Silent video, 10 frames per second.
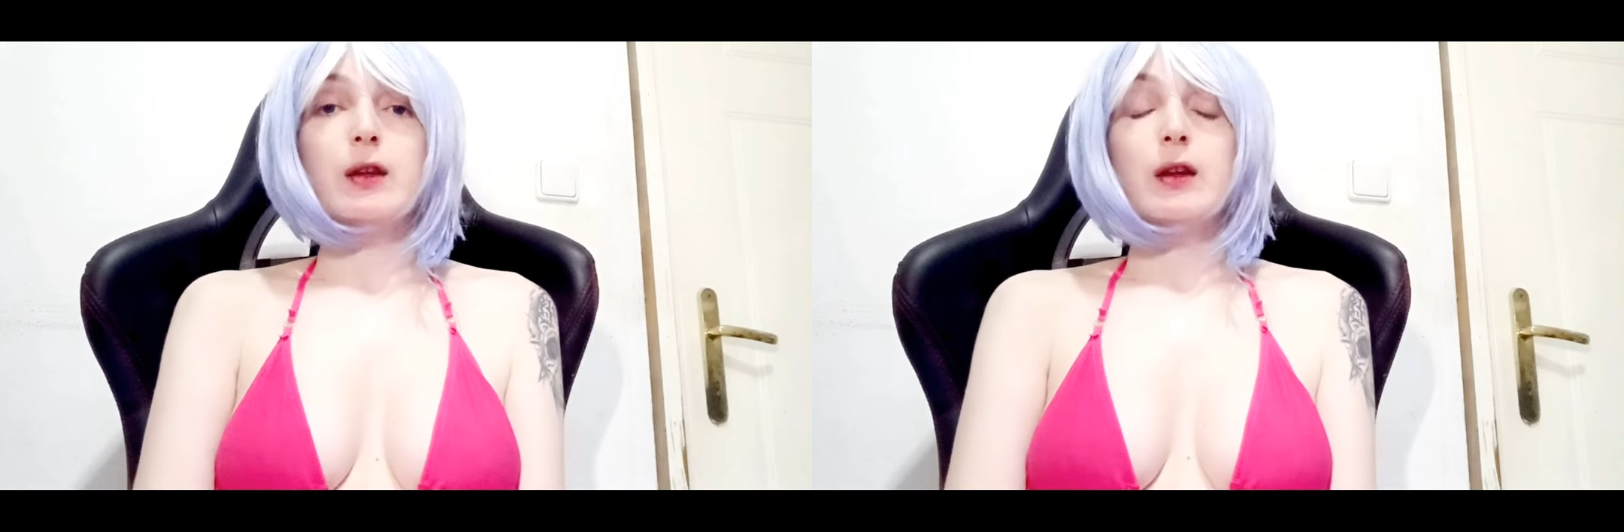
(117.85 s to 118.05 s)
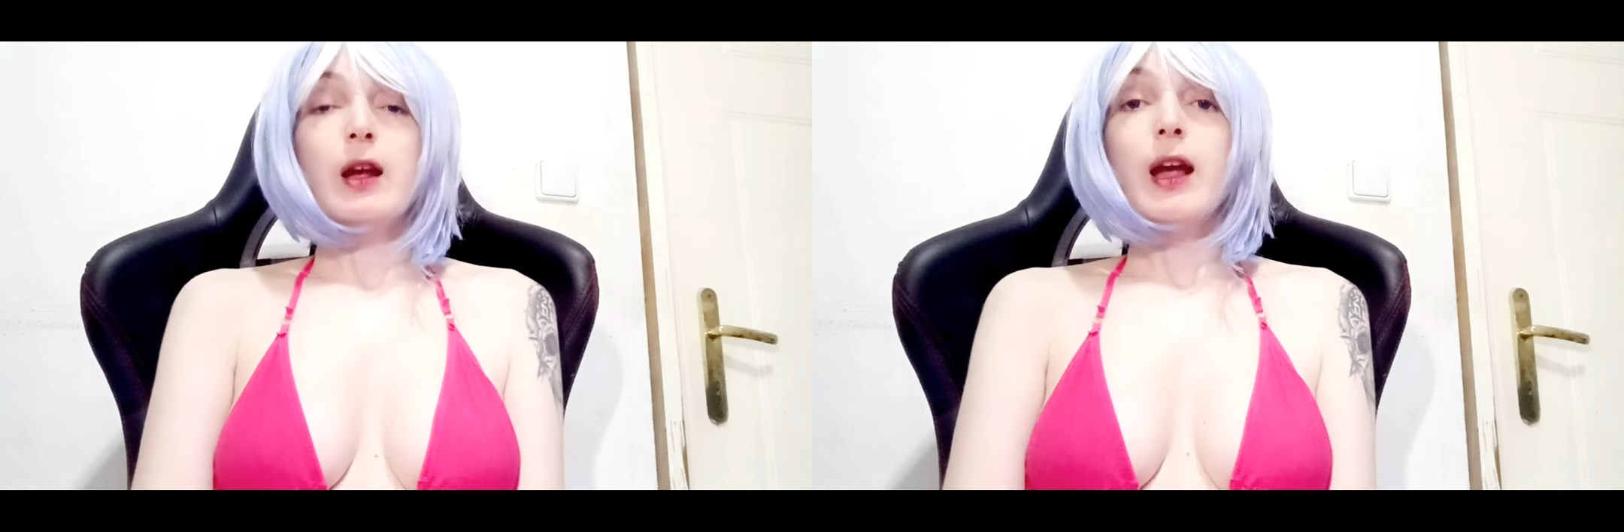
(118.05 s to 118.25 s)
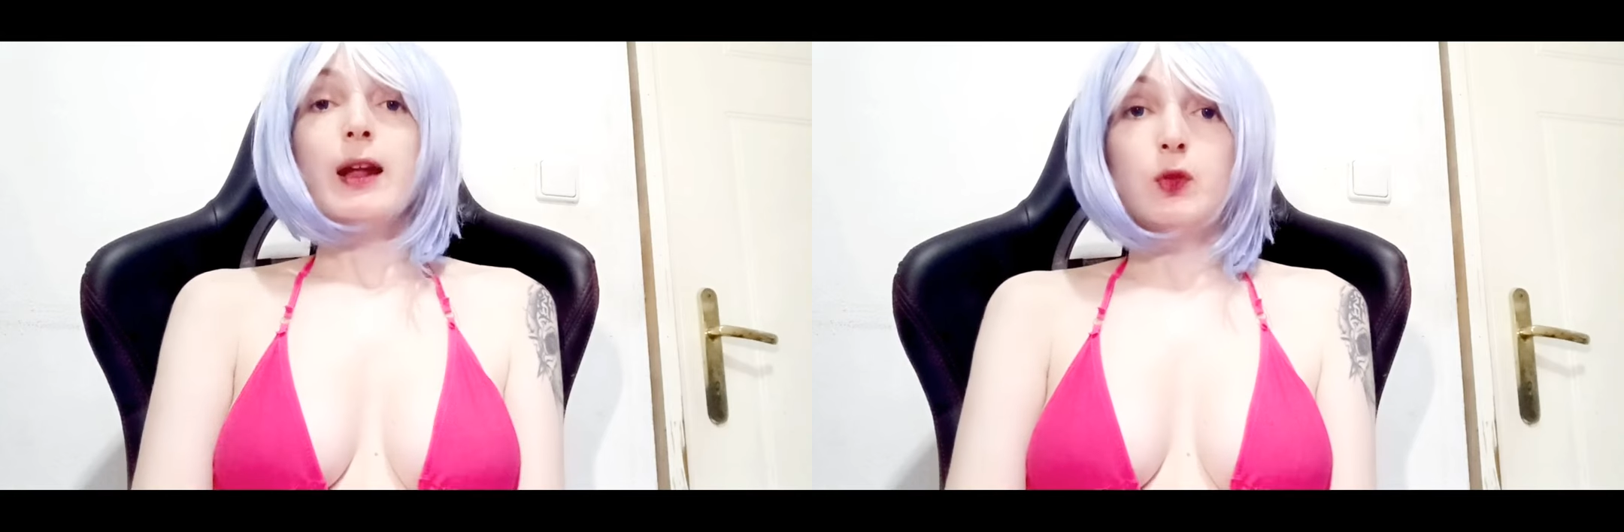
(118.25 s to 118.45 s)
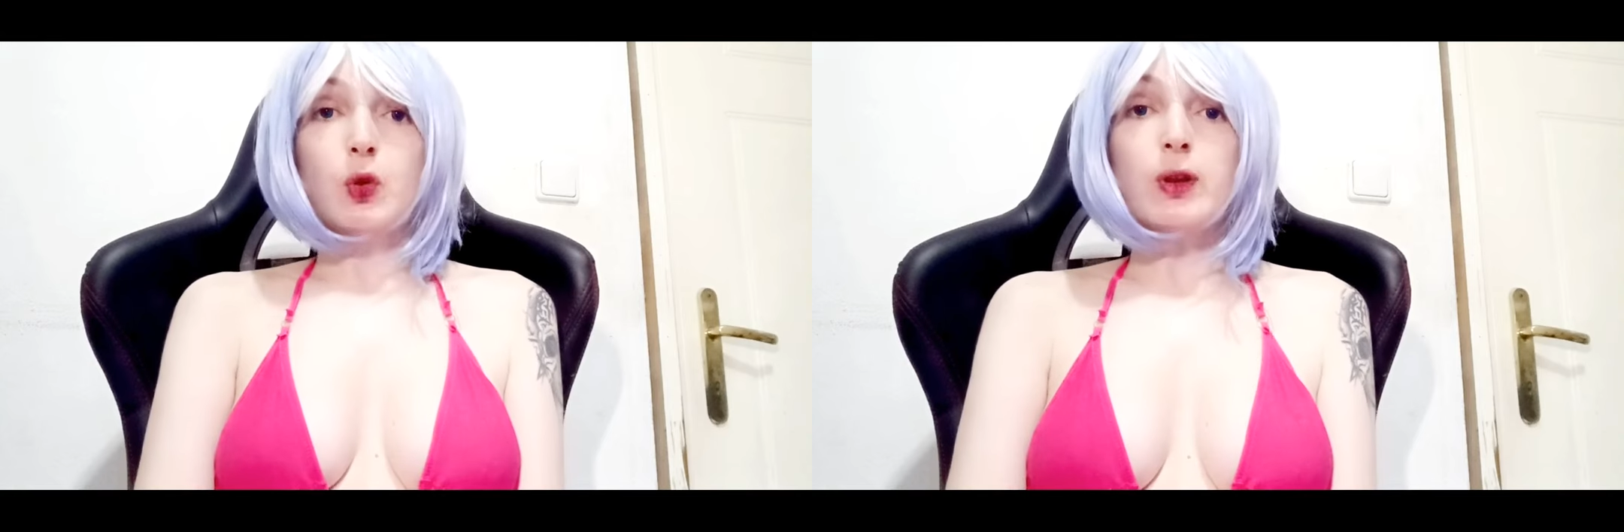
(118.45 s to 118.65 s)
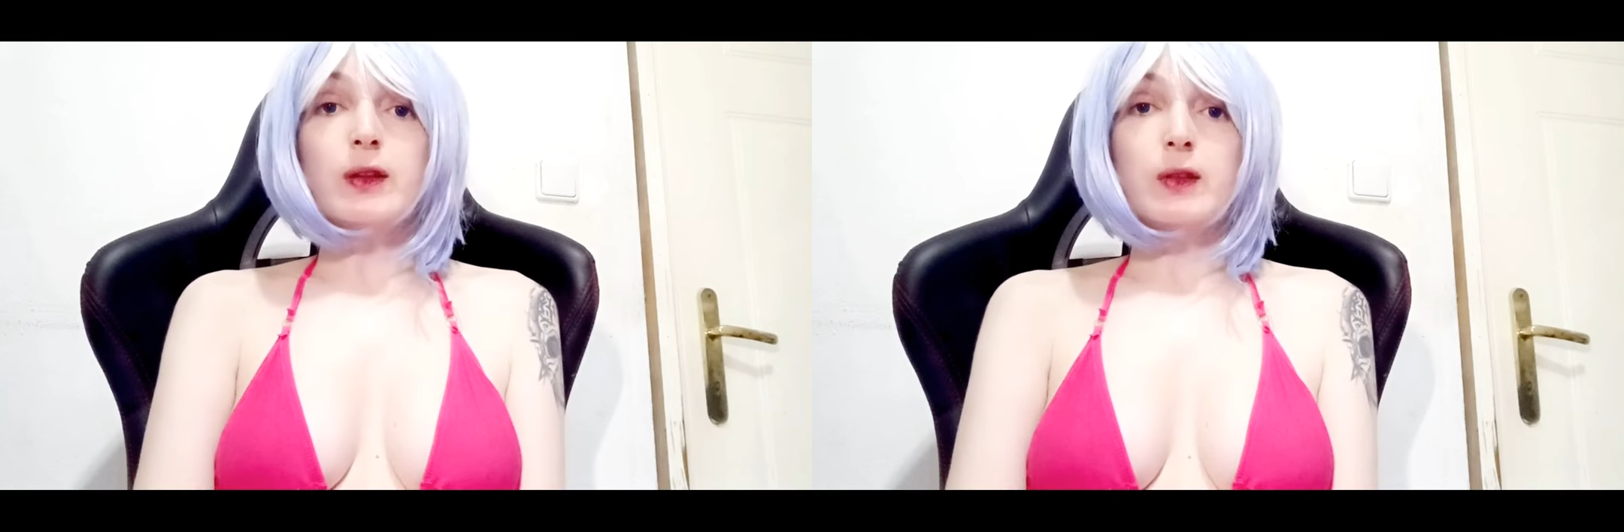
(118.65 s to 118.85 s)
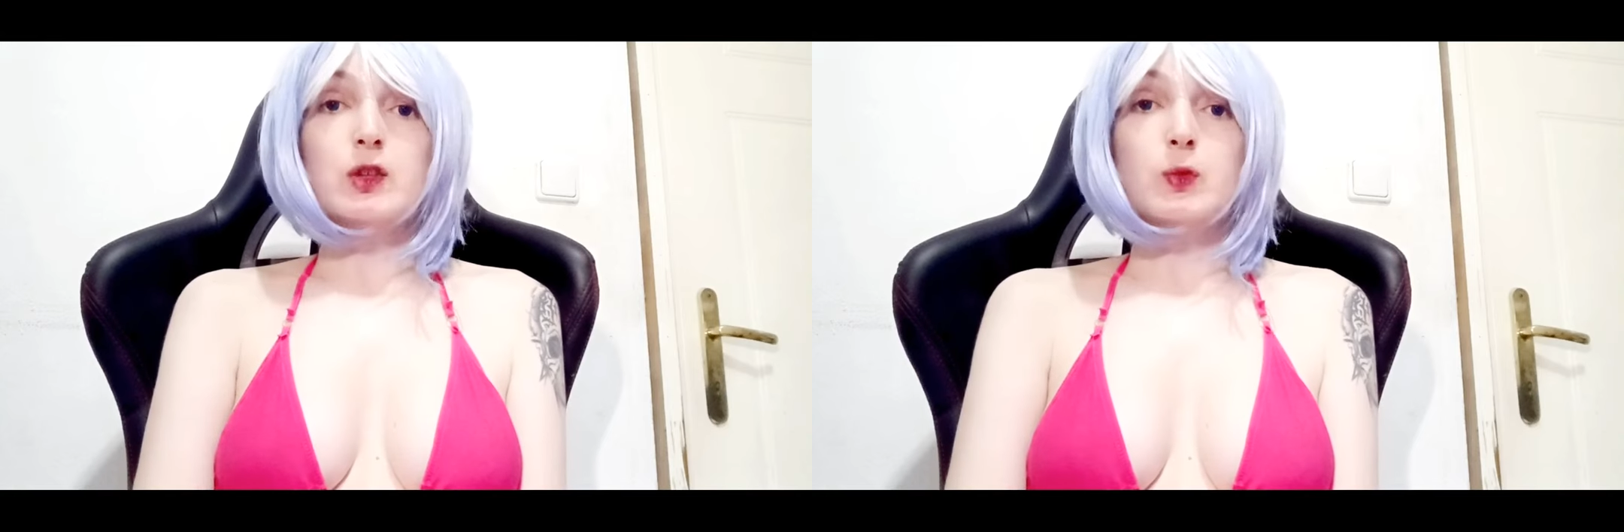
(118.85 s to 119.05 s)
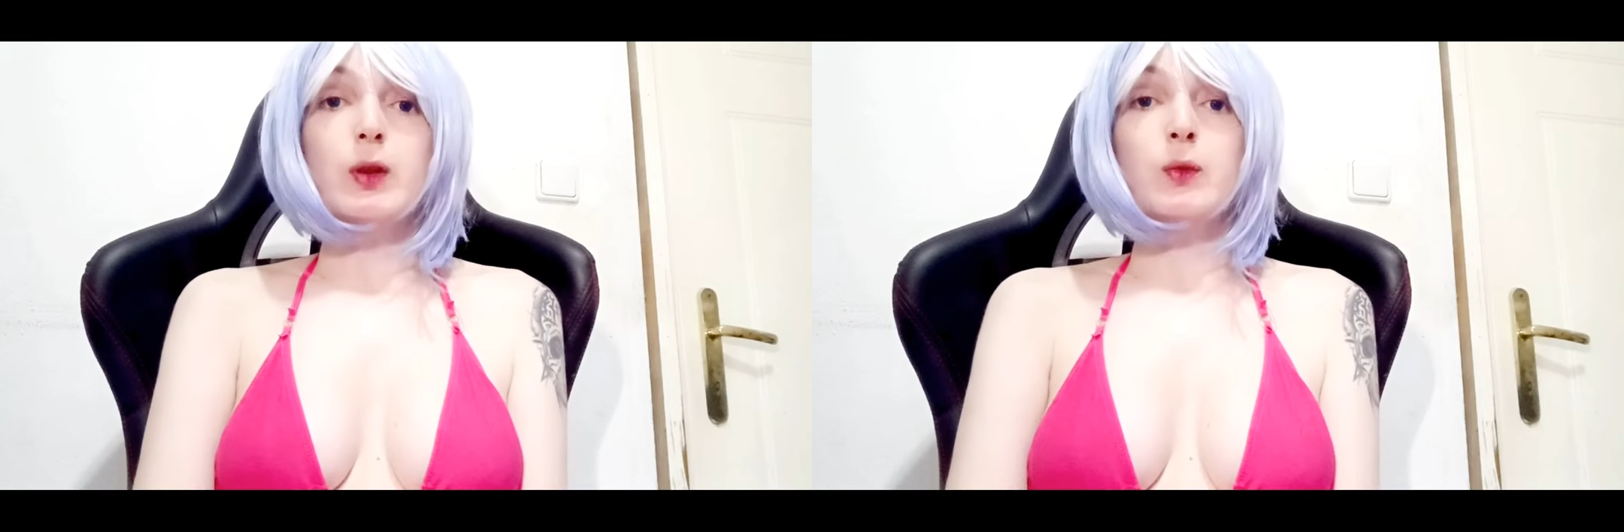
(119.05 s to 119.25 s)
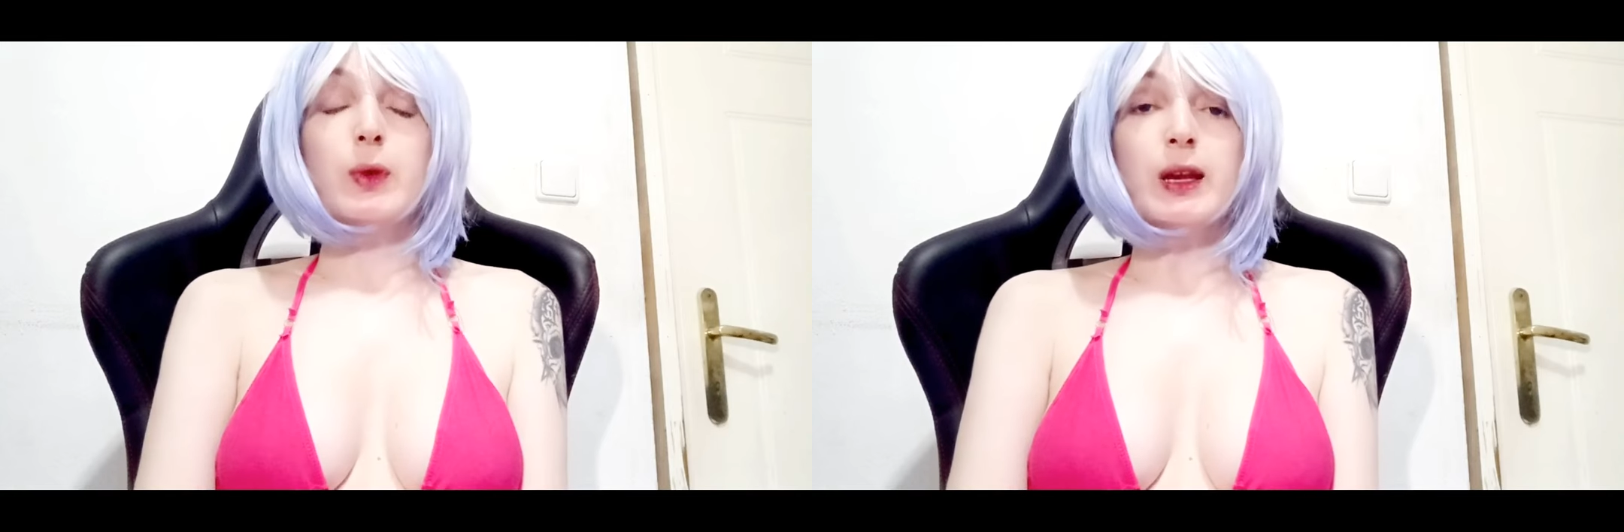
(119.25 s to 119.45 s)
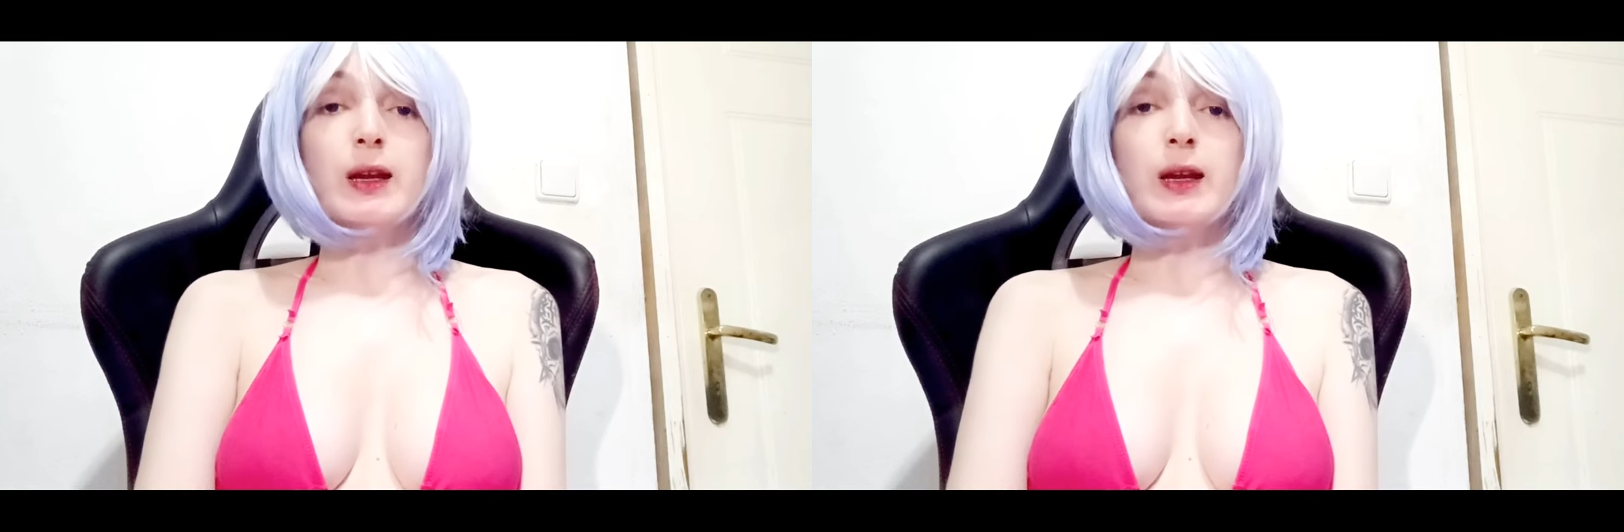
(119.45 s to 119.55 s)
And during this 1 week,